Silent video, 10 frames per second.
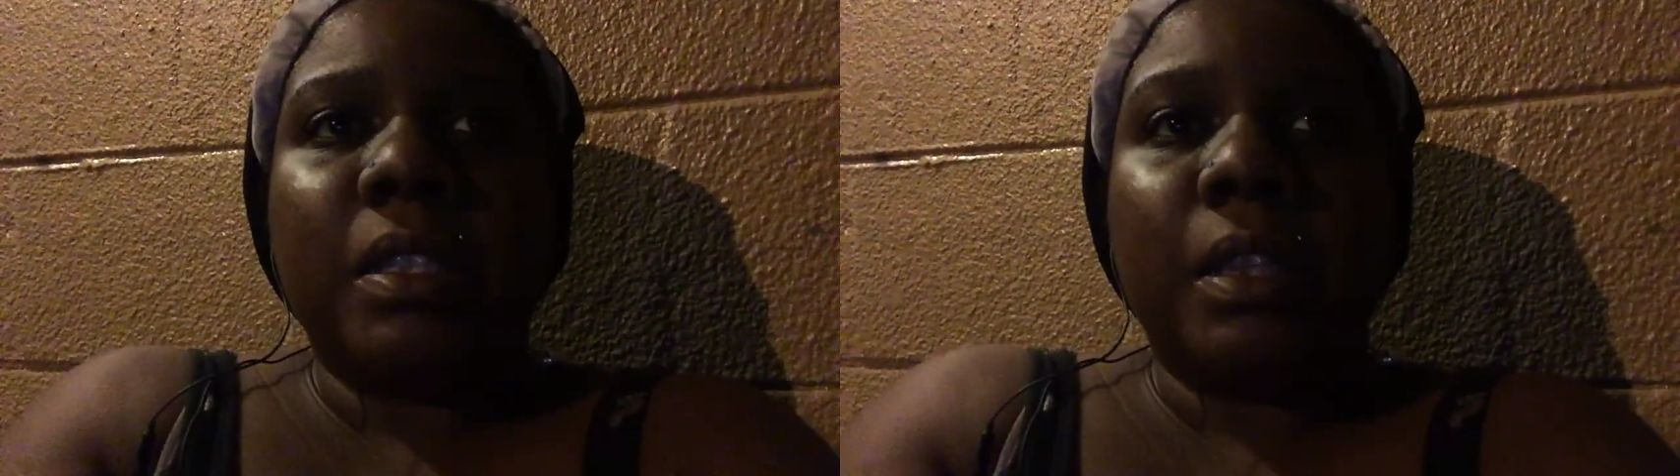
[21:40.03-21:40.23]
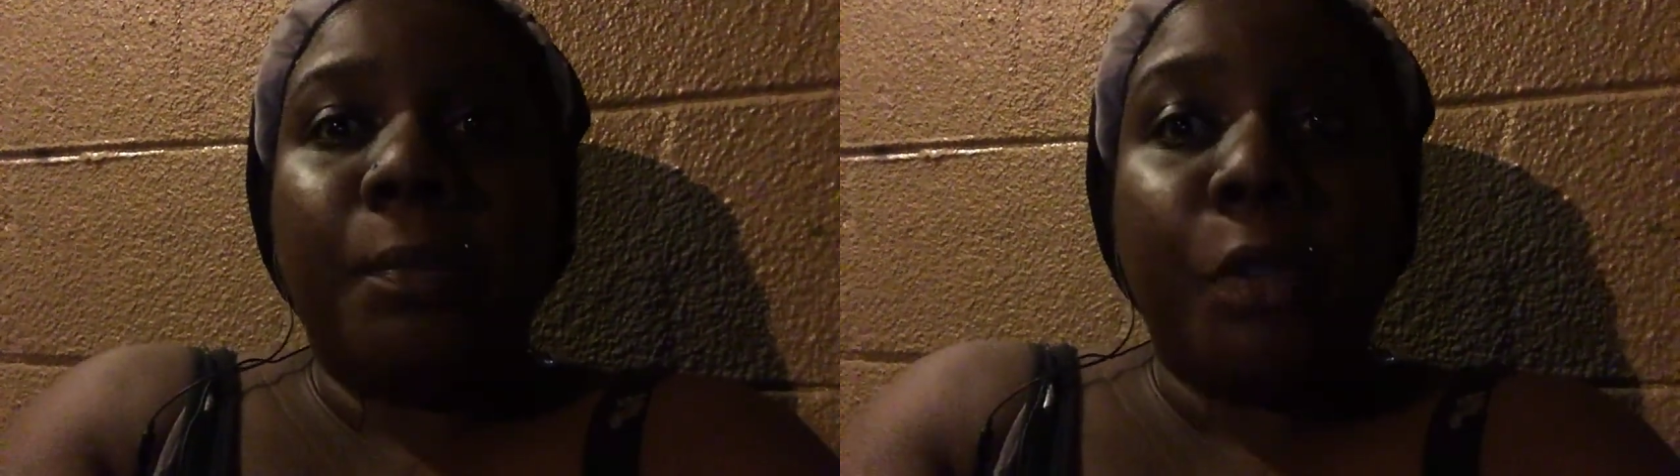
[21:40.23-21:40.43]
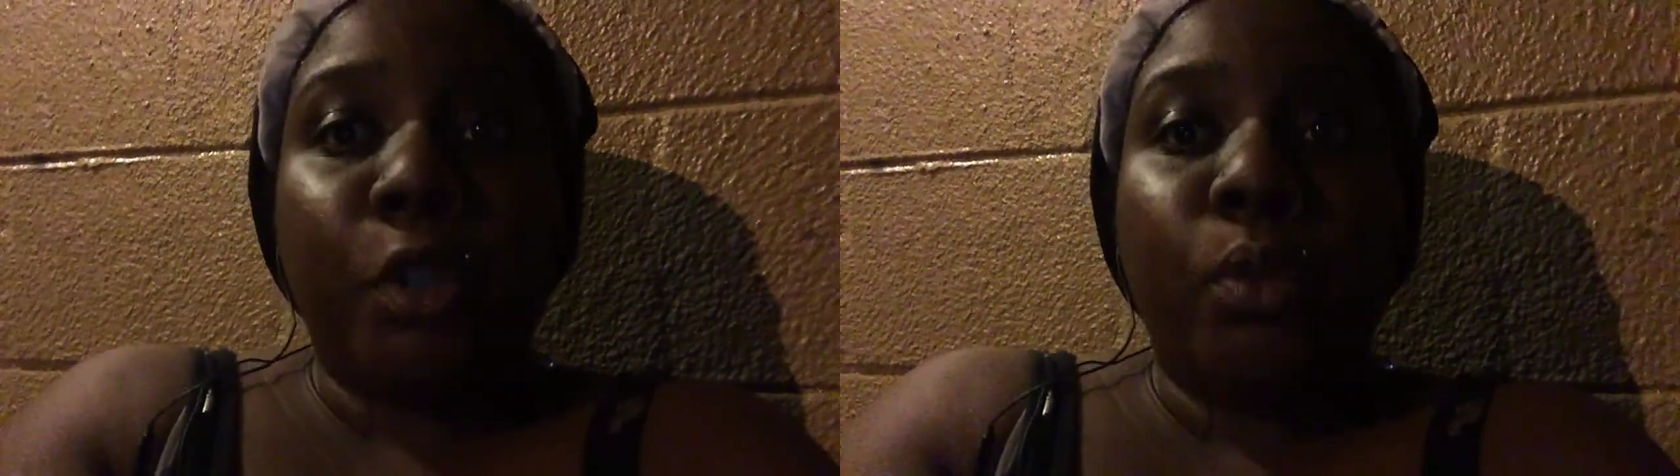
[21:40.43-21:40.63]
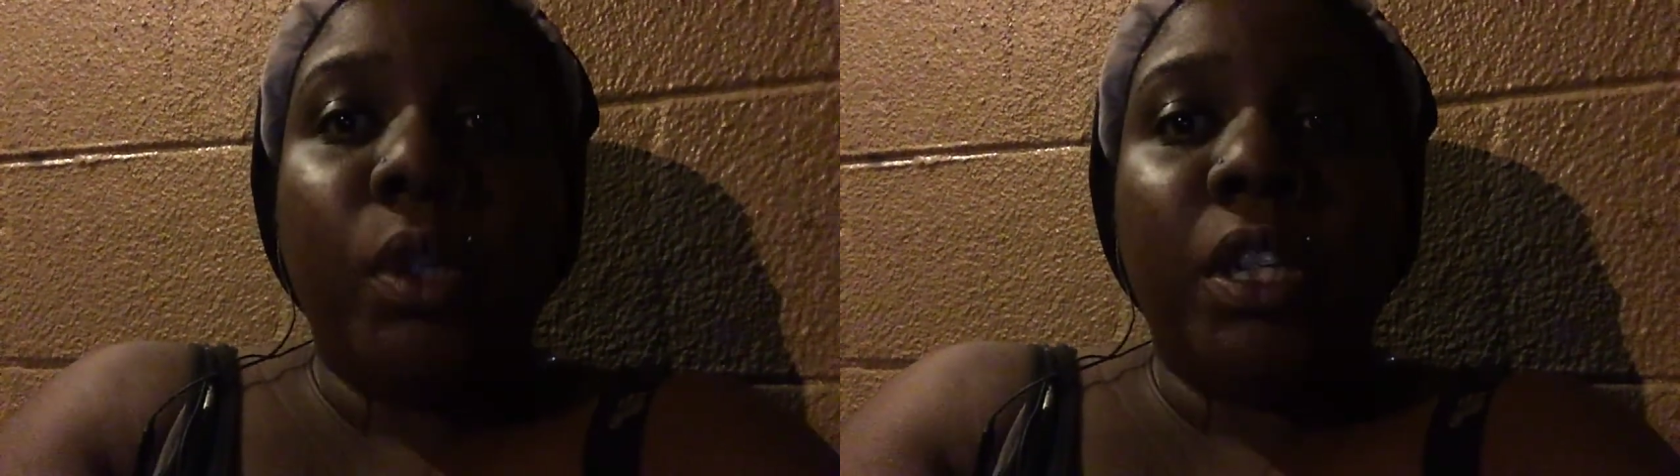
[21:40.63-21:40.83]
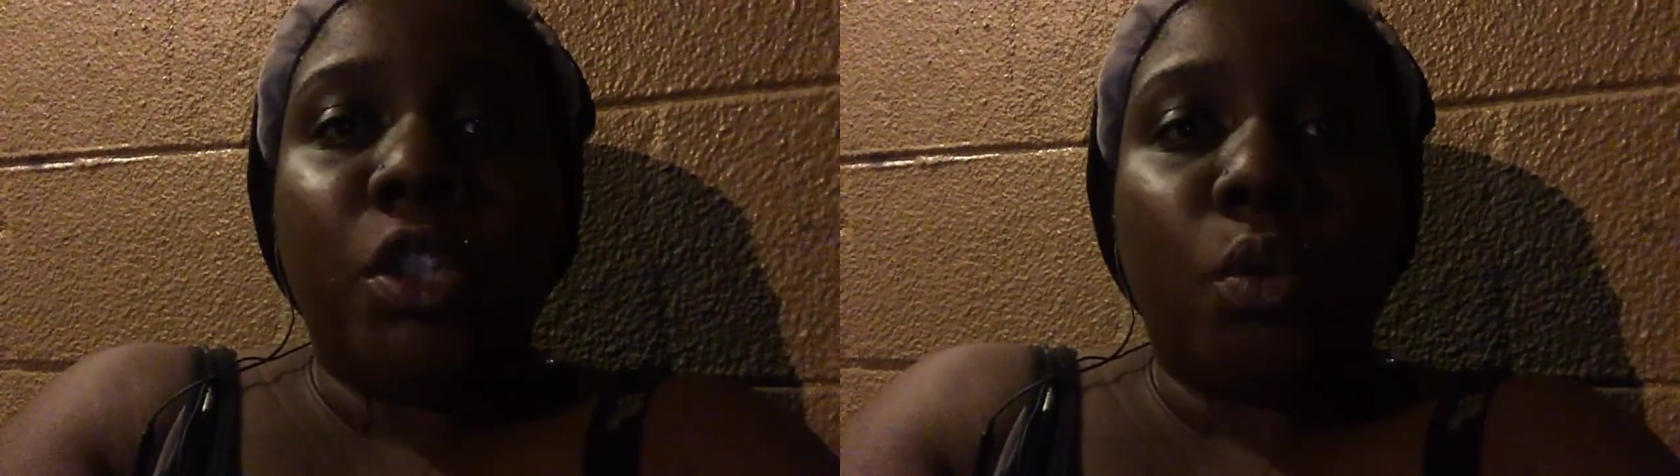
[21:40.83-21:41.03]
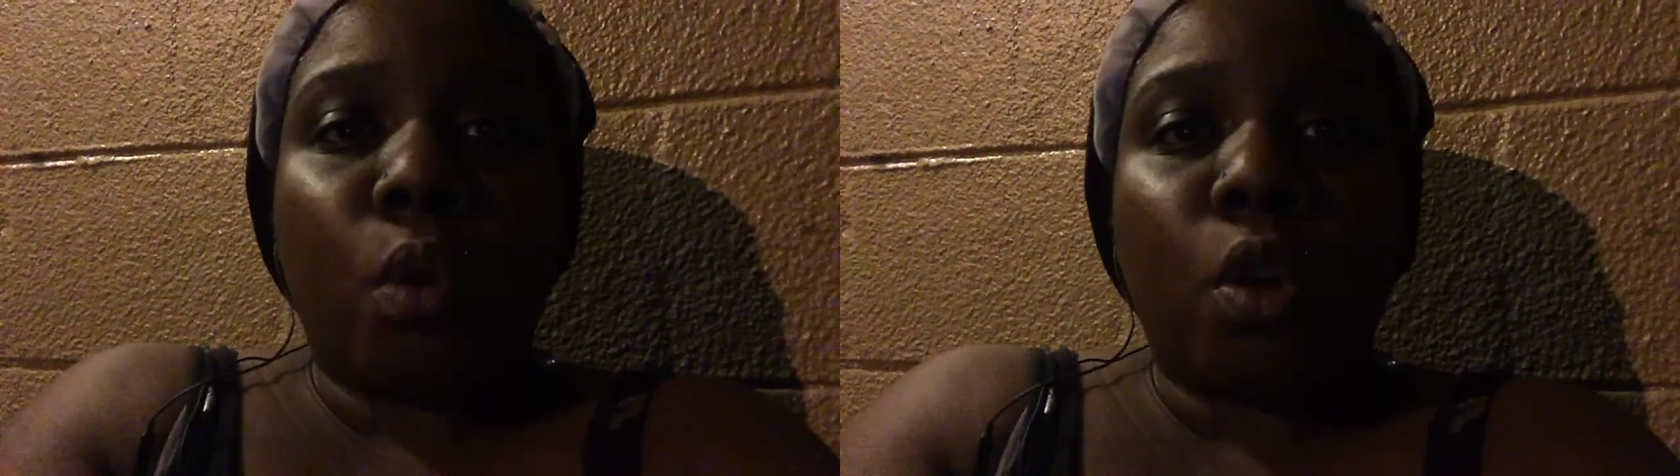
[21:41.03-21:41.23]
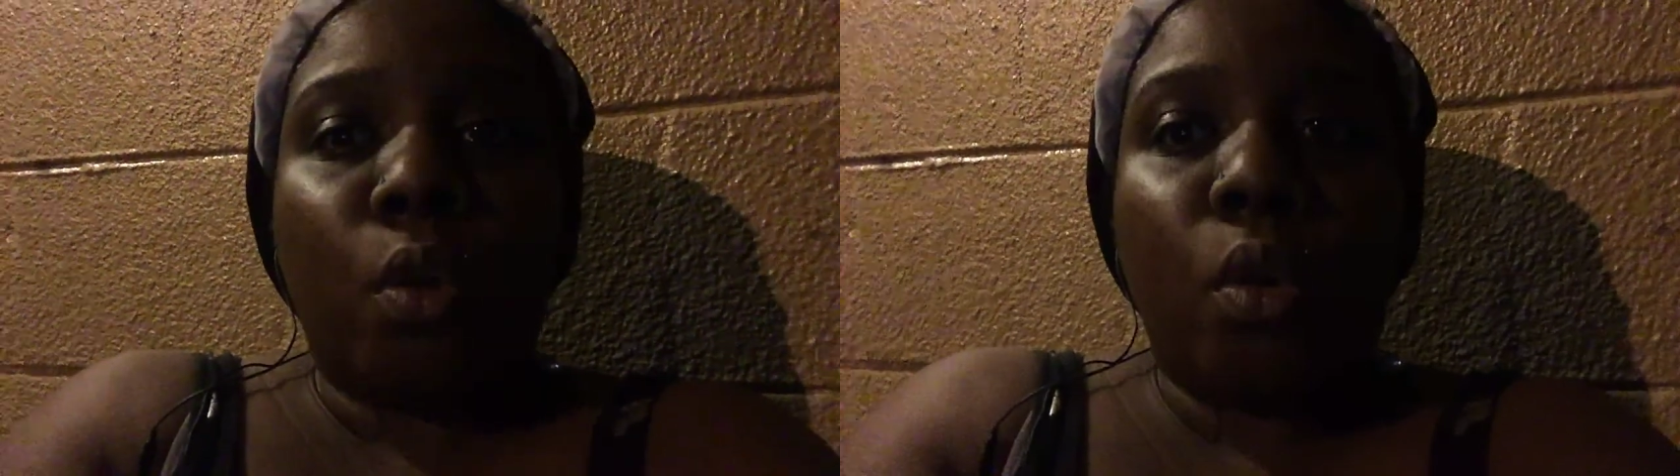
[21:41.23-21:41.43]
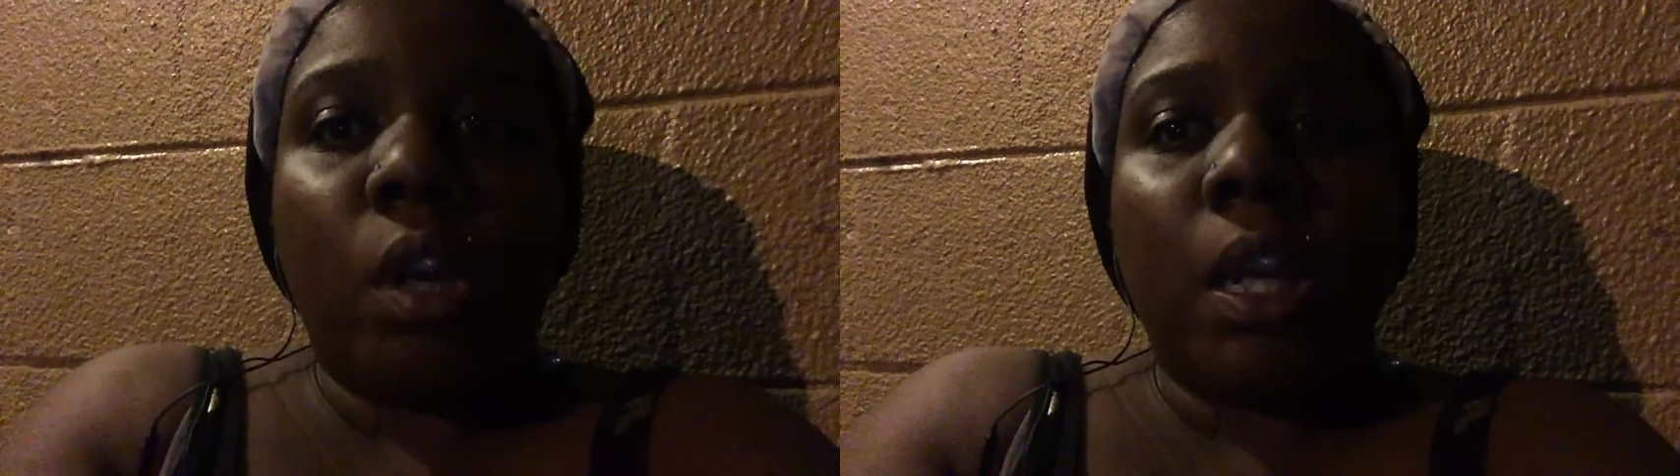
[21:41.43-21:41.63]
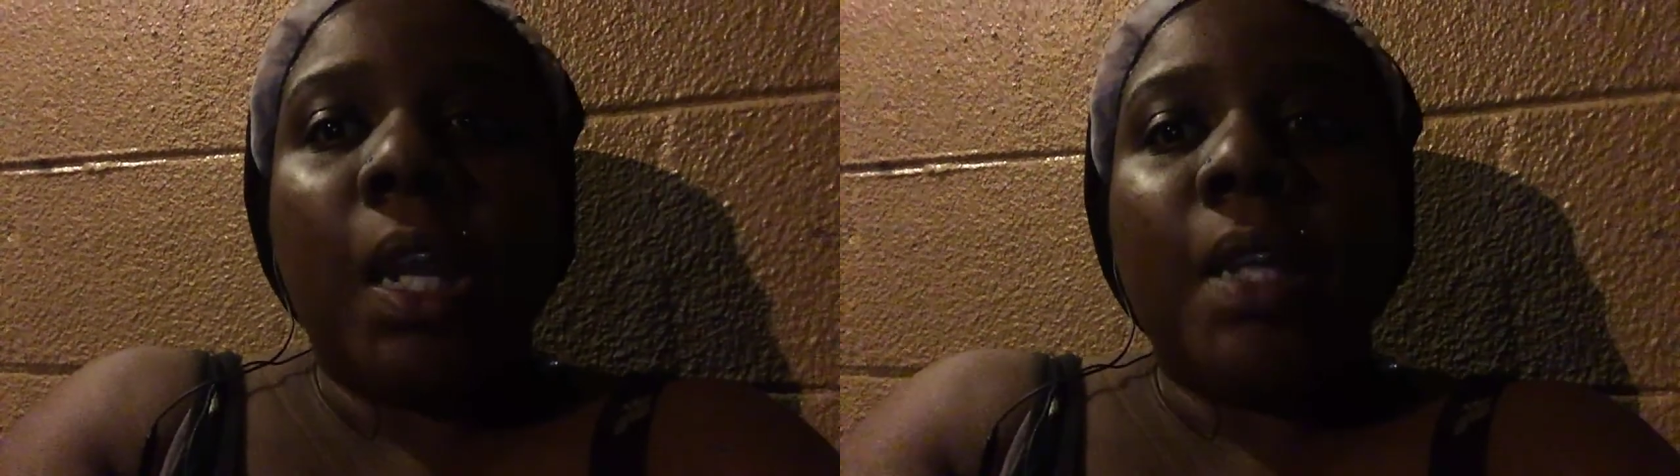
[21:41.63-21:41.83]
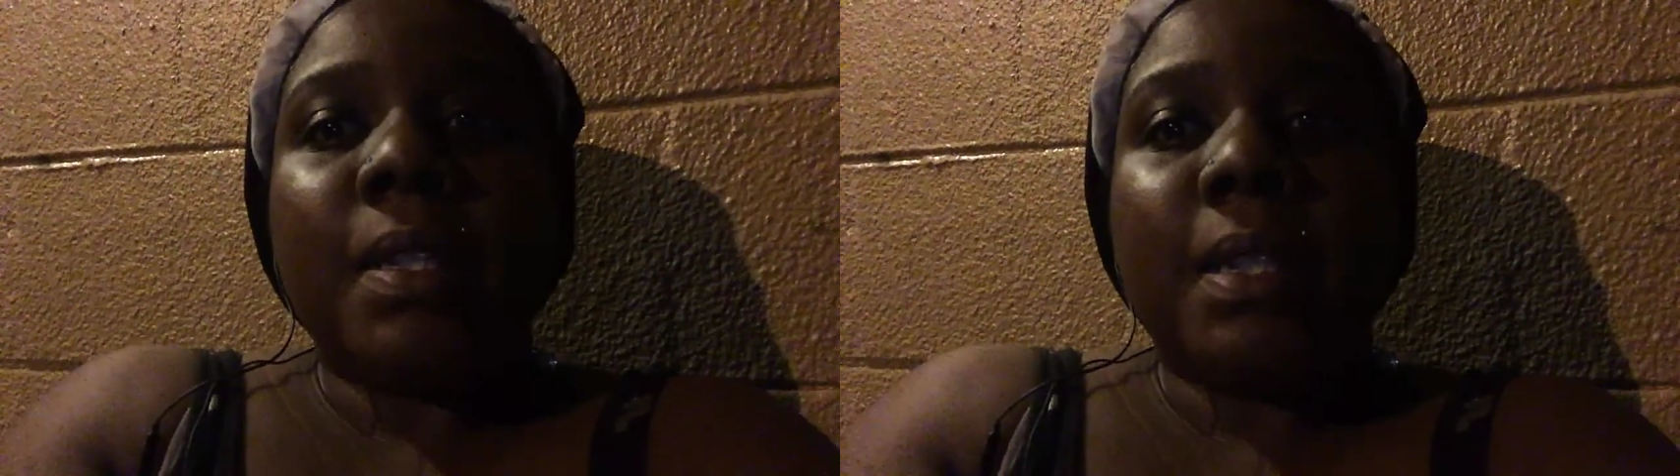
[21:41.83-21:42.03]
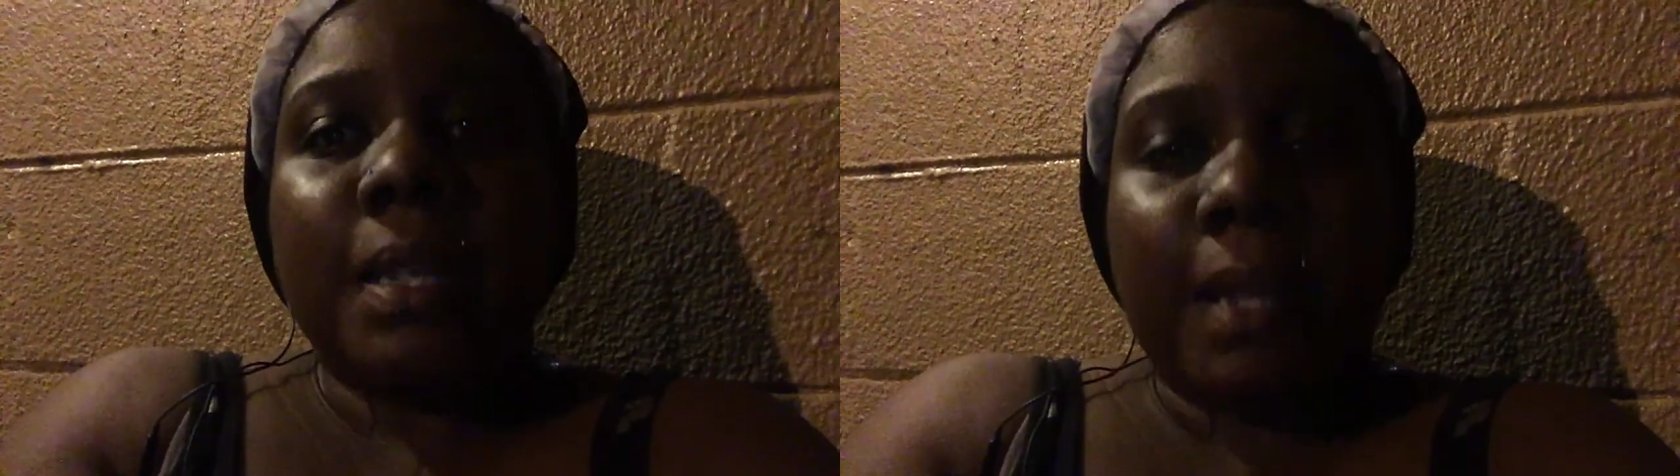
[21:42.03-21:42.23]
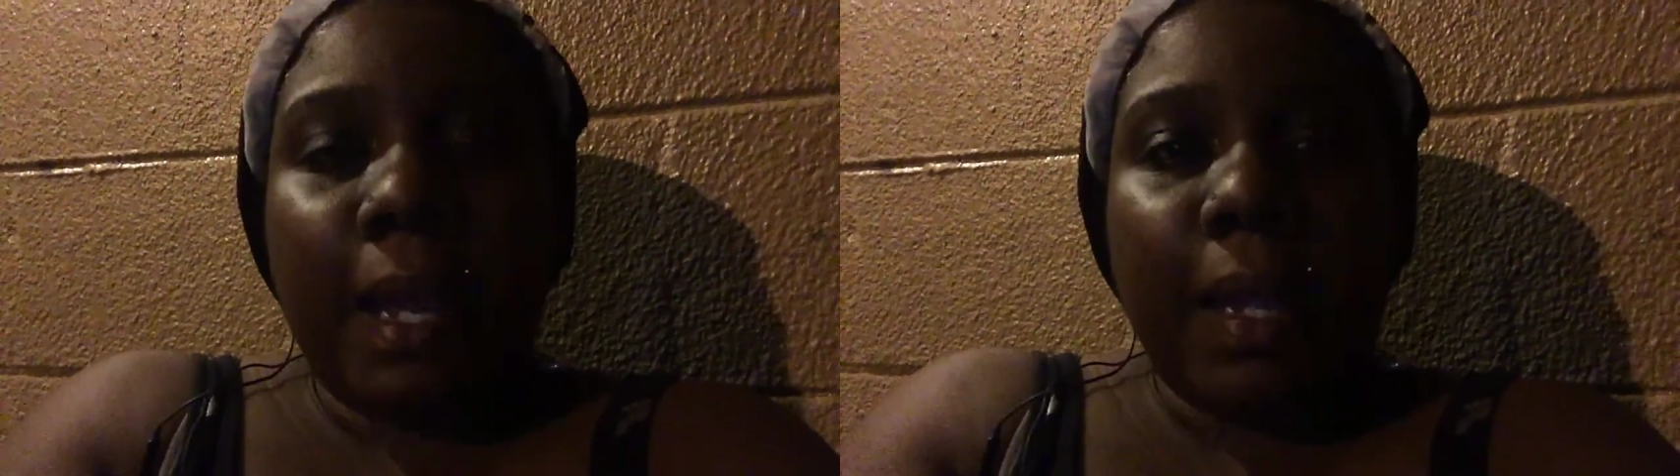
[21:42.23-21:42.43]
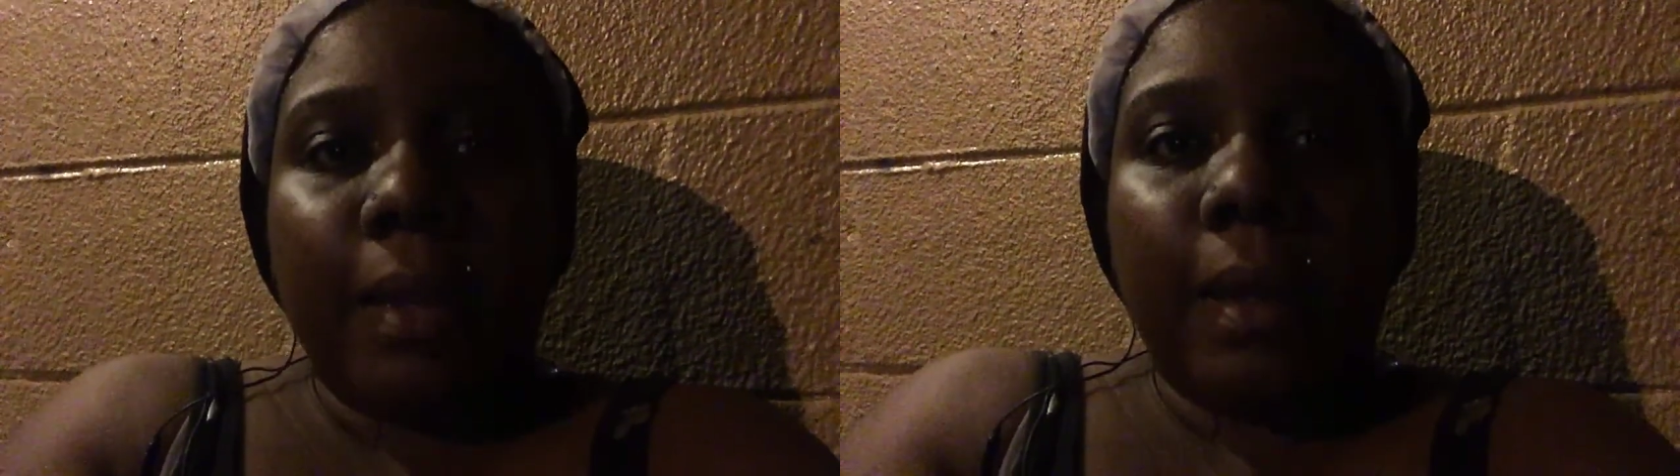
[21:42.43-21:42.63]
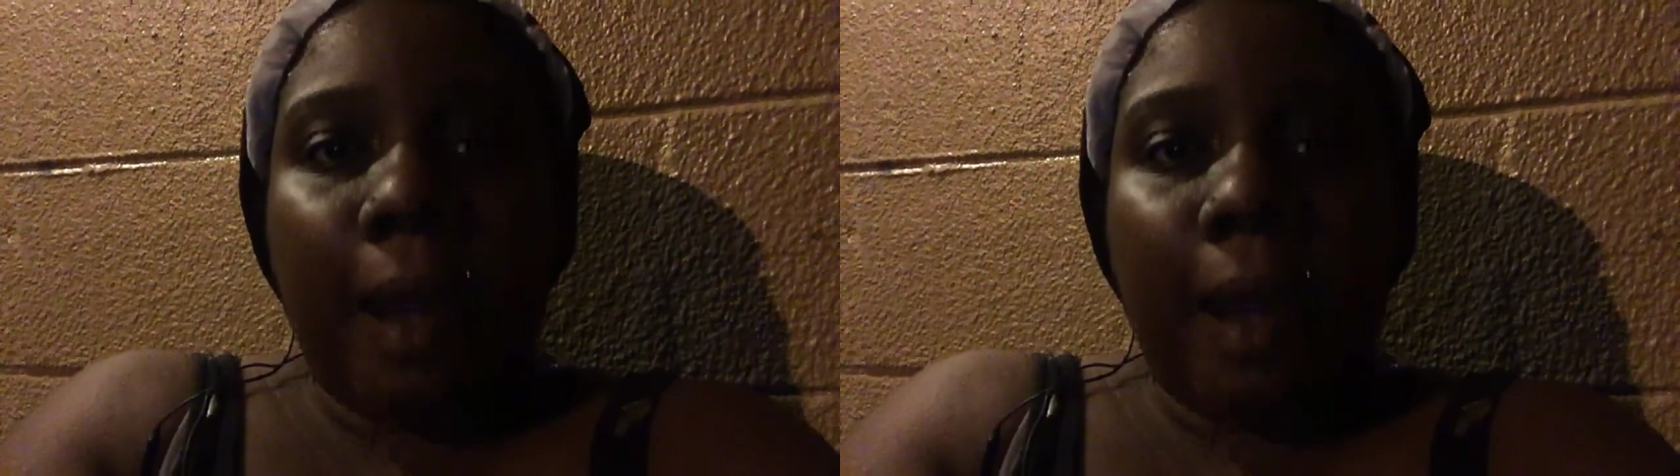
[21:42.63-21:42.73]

something you need to work on today,